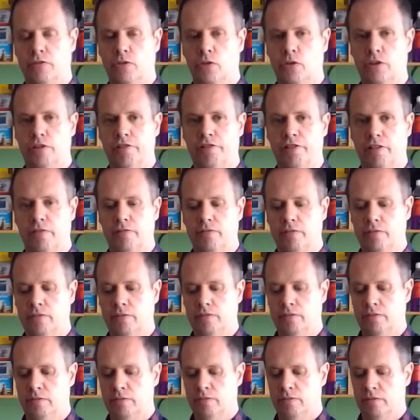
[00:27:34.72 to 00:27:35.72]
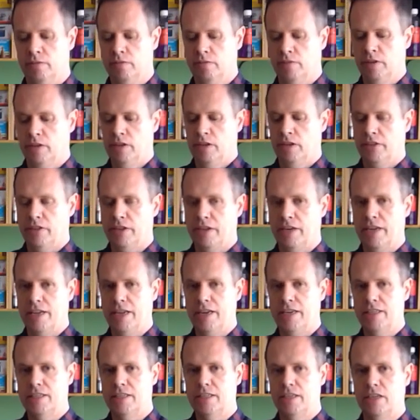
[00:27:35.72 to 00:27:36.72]
fork crown, that
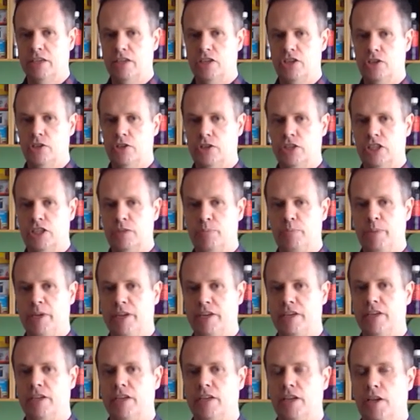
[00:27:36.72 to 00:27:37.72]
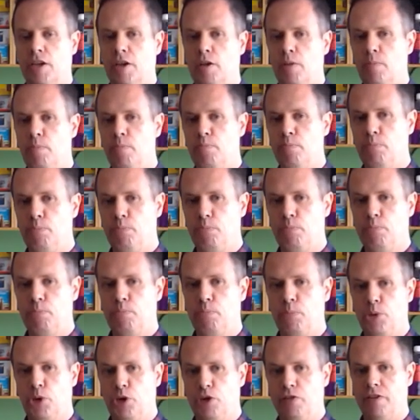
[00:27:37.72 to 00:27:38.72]
headset should spin
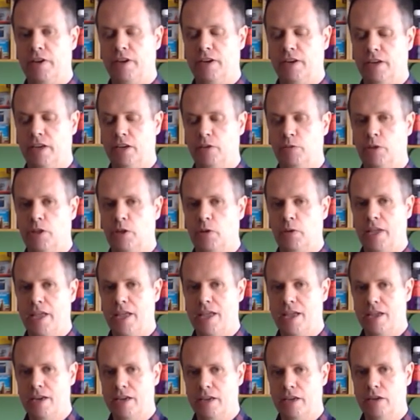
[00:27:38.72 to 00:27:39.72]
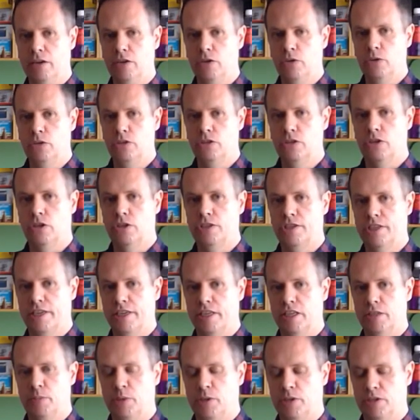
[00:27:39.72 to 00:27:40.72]
perfectly without any loose or
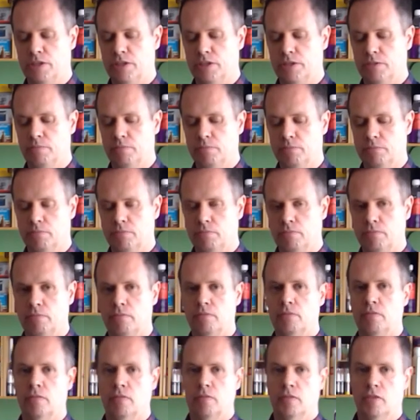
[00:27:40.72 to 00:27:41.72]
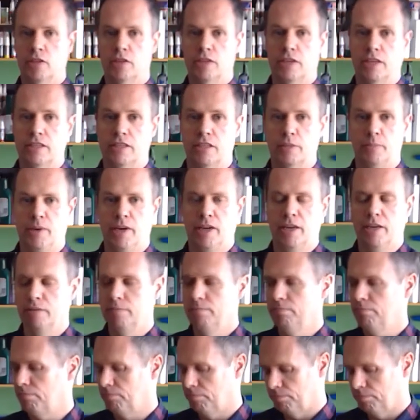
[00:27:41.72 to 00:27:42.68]
tight spots. So that's the plan.